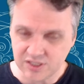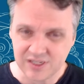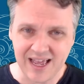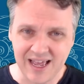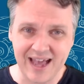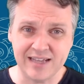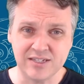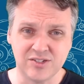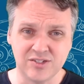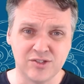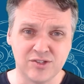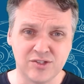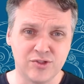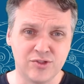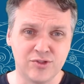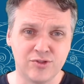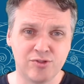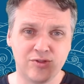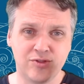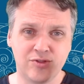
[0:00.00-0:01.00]
has,
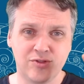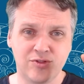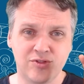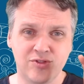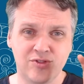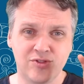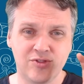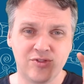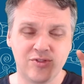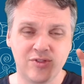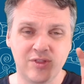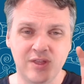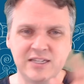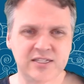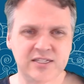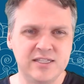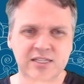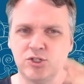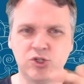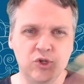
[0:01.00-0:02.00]
each
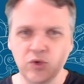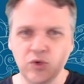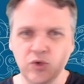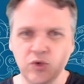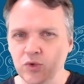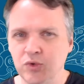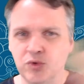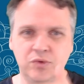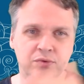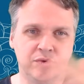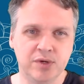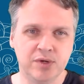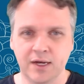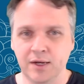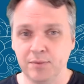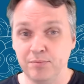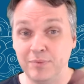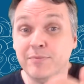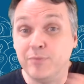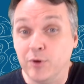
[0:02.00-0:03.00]
of these two
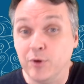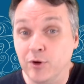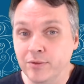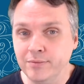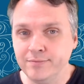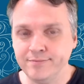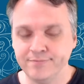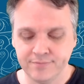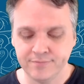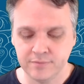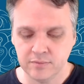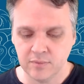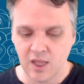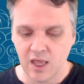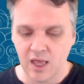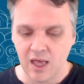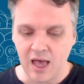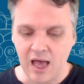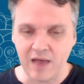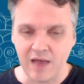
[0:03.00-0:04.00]
people,
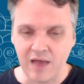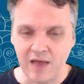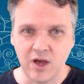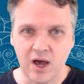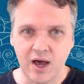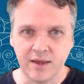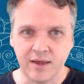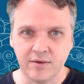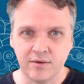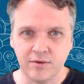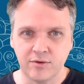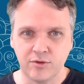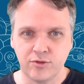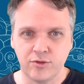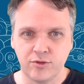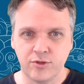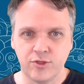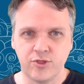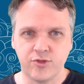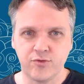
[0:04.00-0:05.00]
I've got
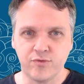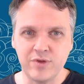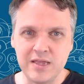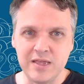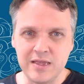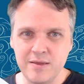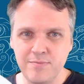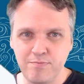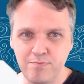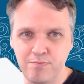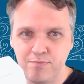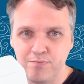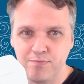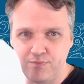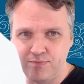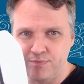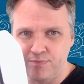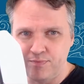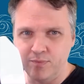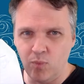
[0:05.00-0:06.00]
3
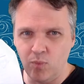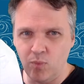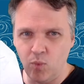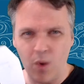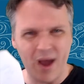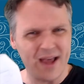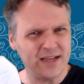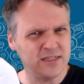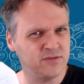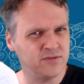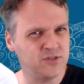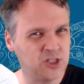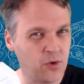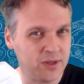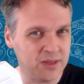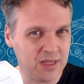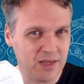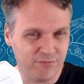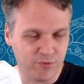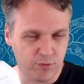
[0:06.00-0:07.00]
ways of
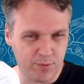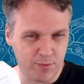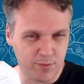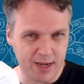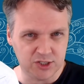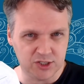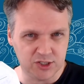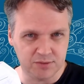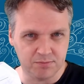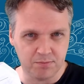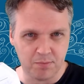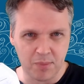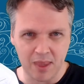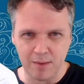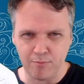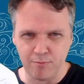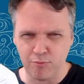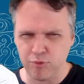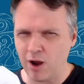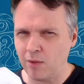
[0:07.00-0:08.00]
showing the information. And
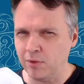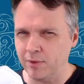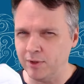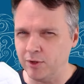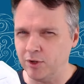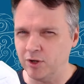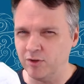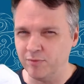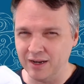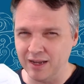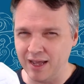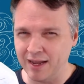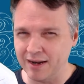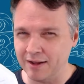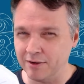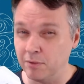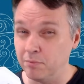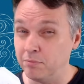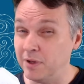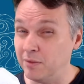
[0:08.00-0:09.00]
it probably could have been laid
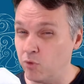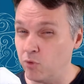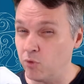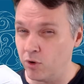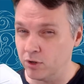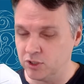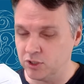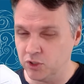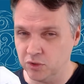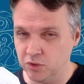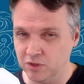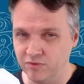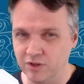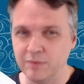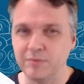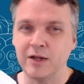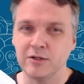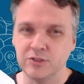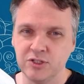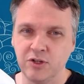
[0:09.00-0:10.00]
out a bit more intuitively,
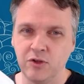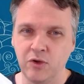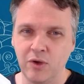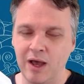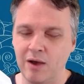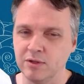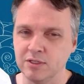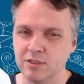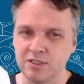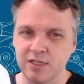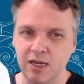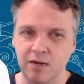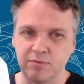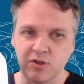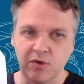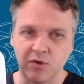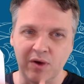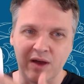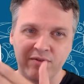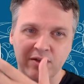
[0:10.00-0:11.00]
but I'll show you how it's set up.
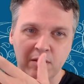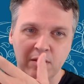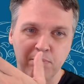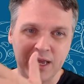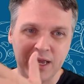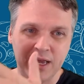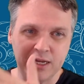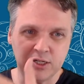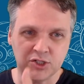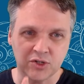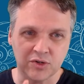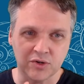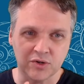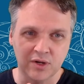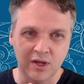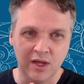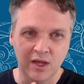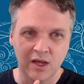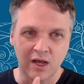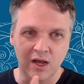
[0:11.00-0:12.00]
So I've got the picture
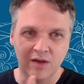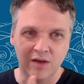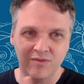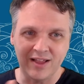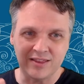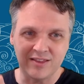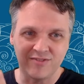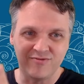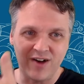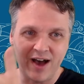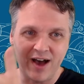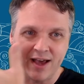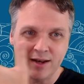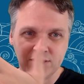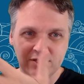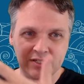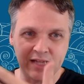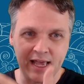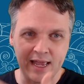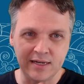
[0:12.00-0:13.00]
of the final
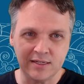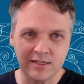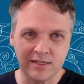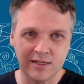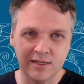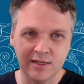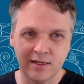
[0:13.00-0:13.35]
state,